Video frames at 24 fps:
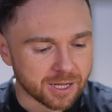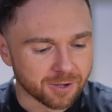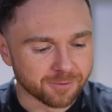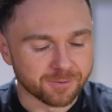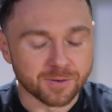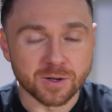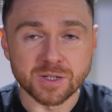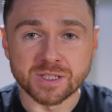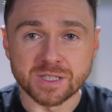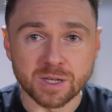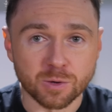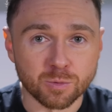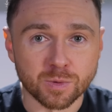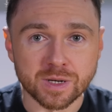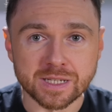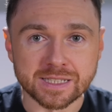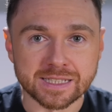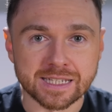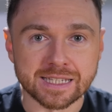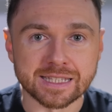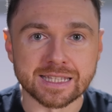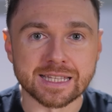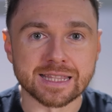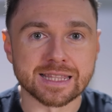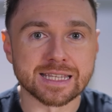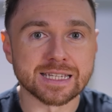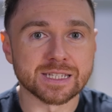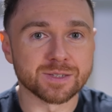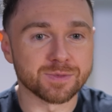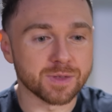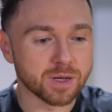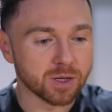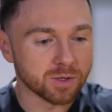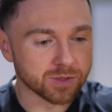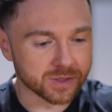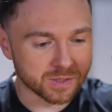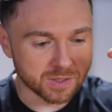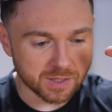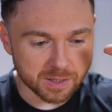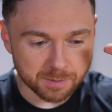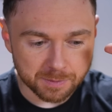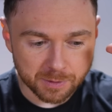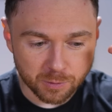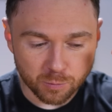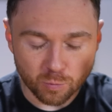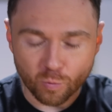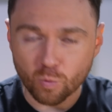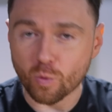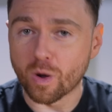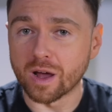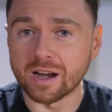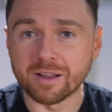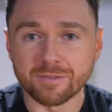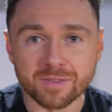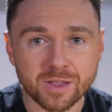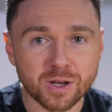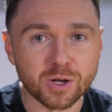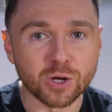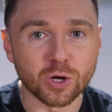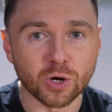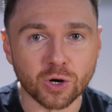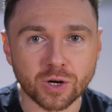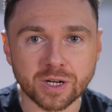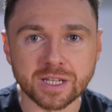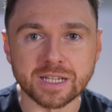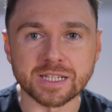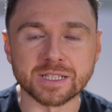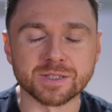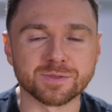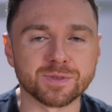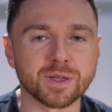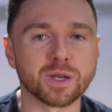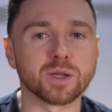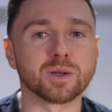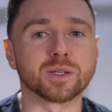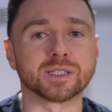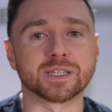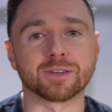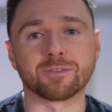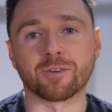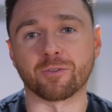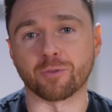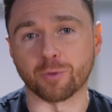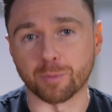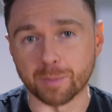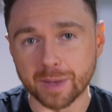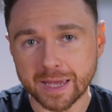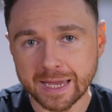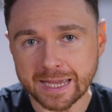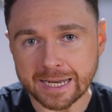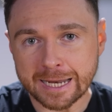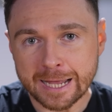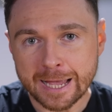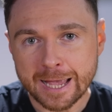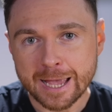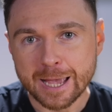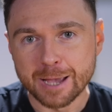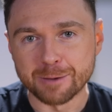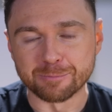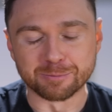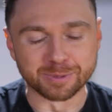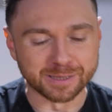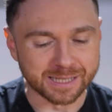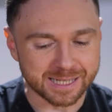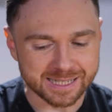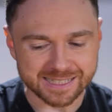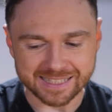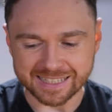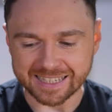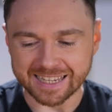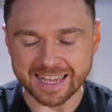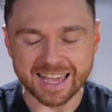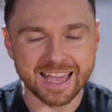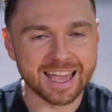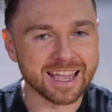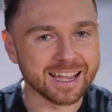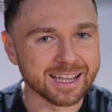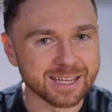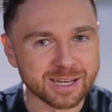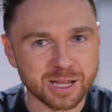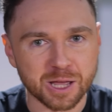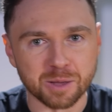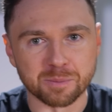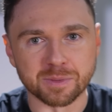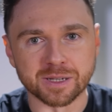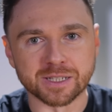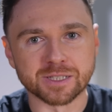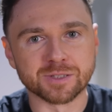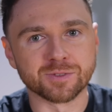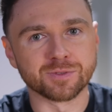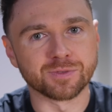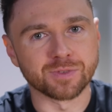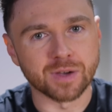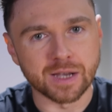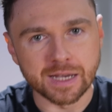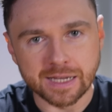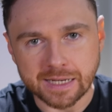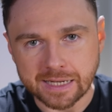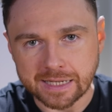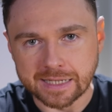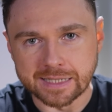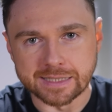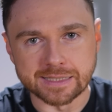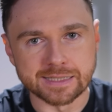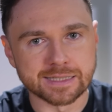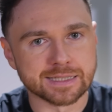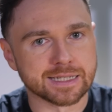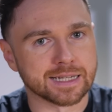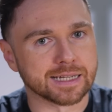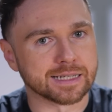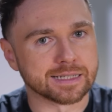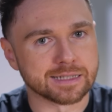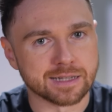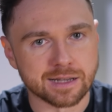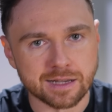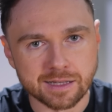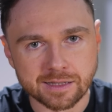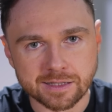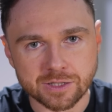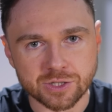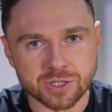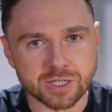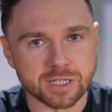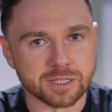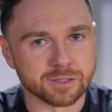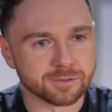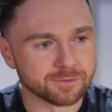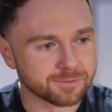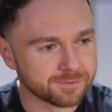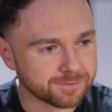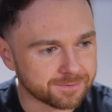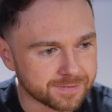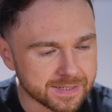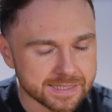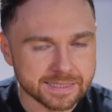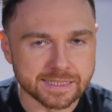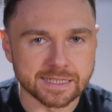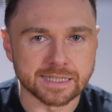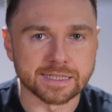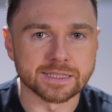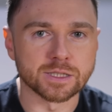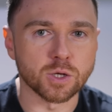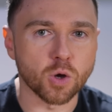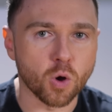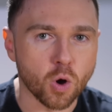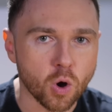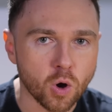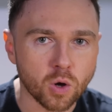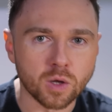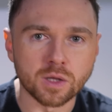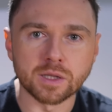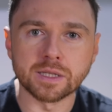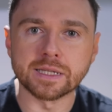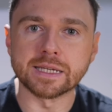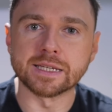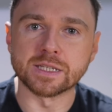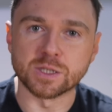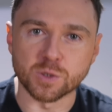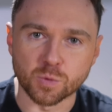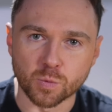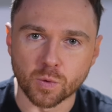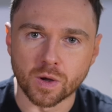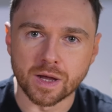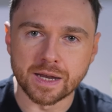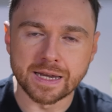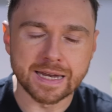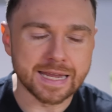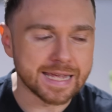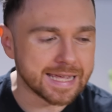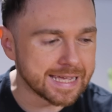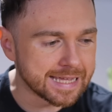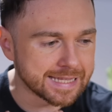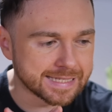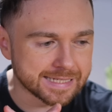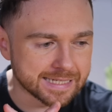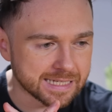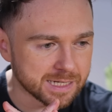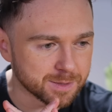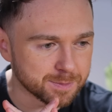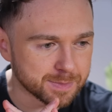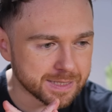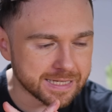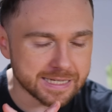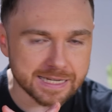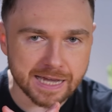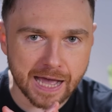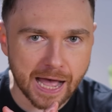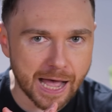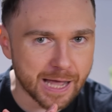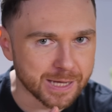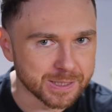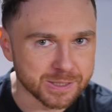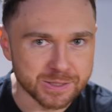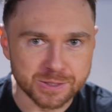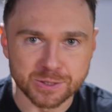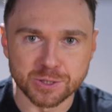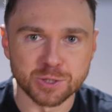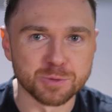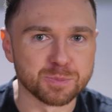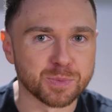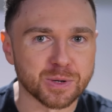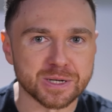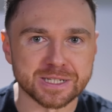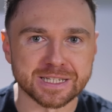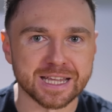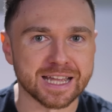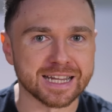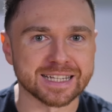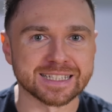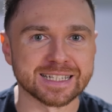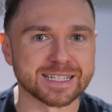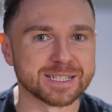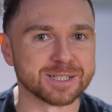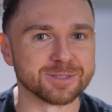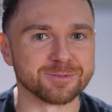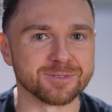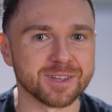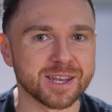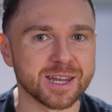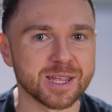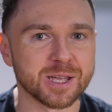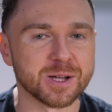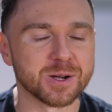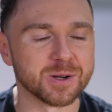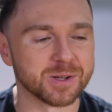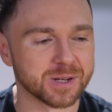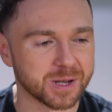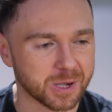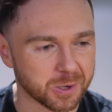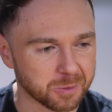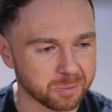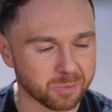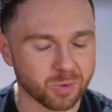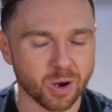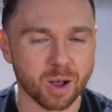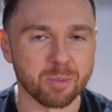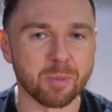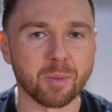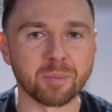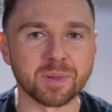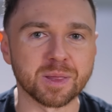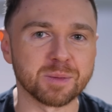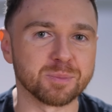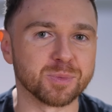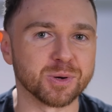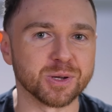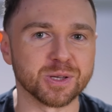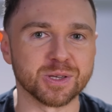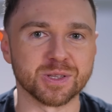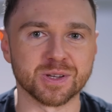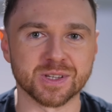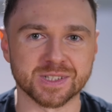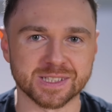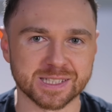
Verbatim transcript: Now first I wanna say that this video is gonna be one of the nerdiest videos I've ever made, blending economics, finance, technology, and physics all into one. It's gonna be a super technical video and it'll probably put you to